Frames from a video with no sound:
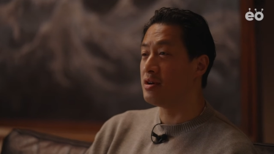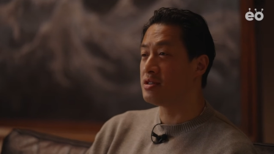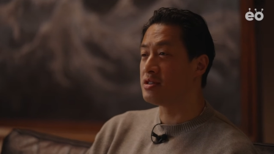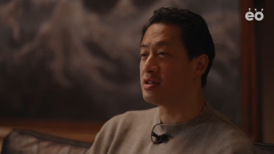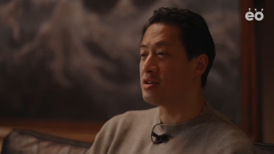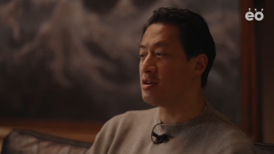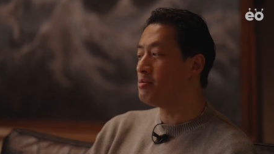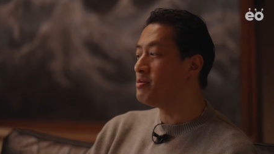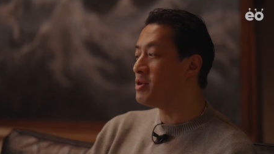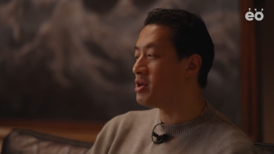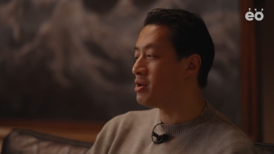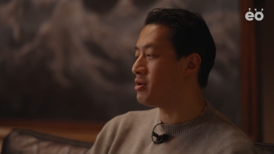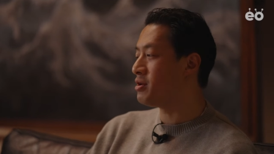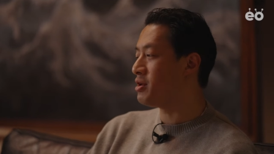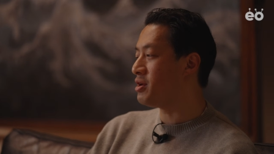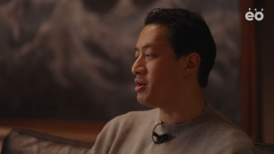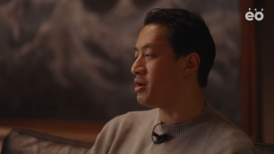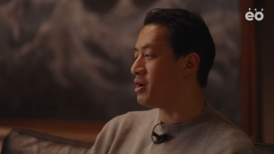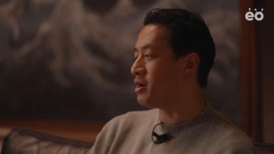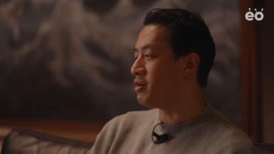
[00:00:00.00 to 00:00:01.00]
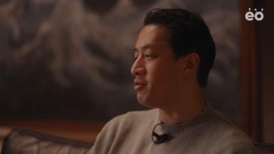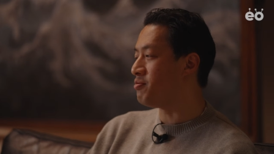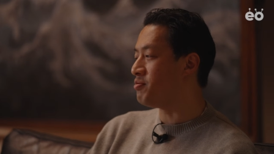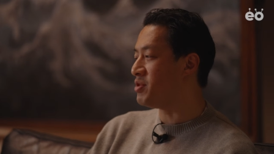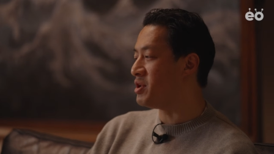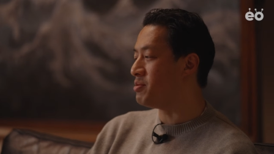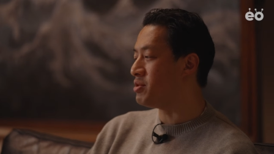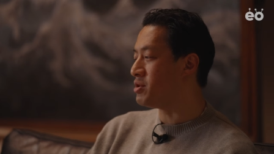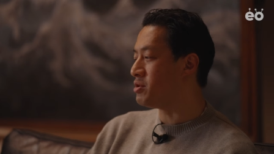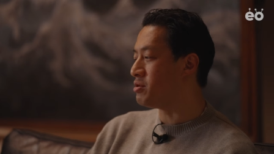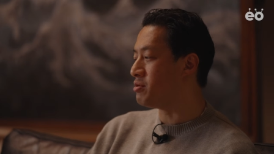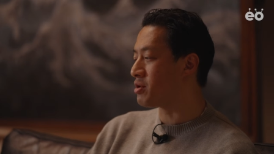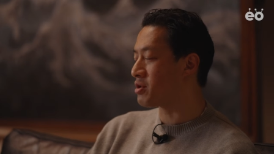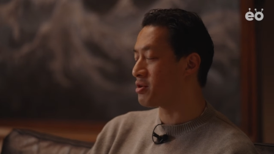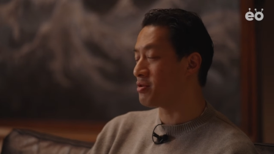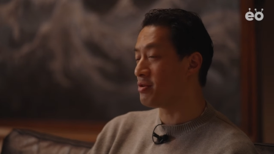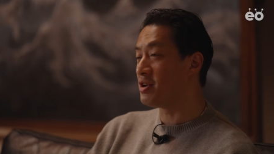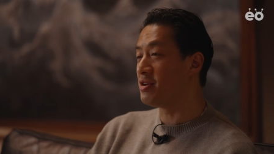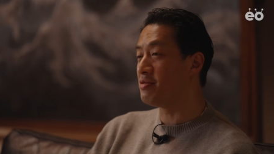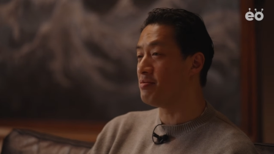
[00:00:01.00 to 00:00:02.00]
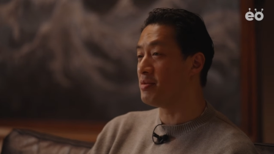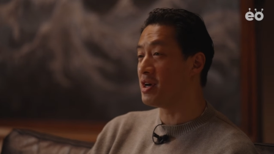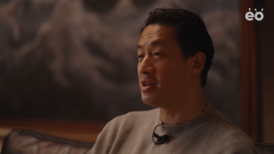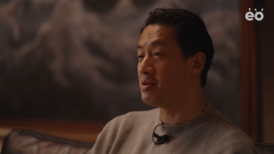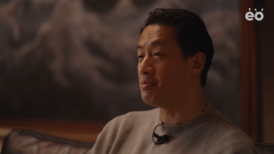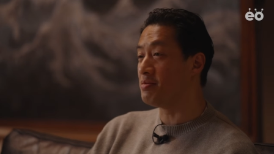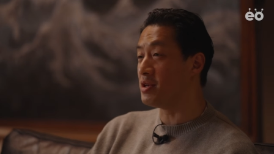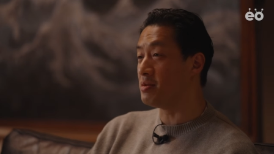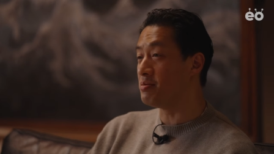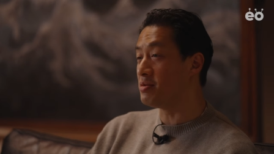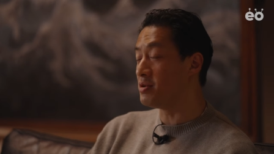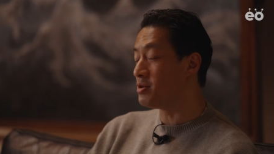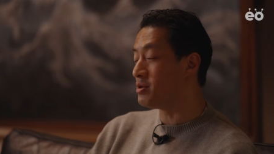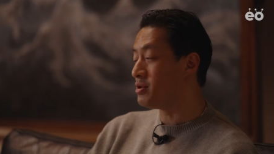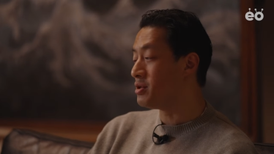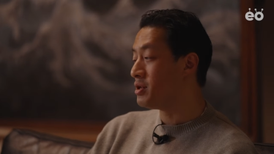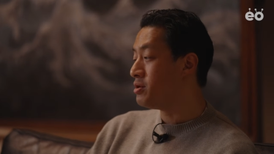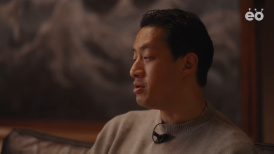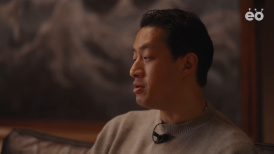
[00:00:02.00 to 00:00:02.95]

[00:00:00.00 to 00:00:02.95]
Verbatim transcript: it's a community of people who are creative-minded people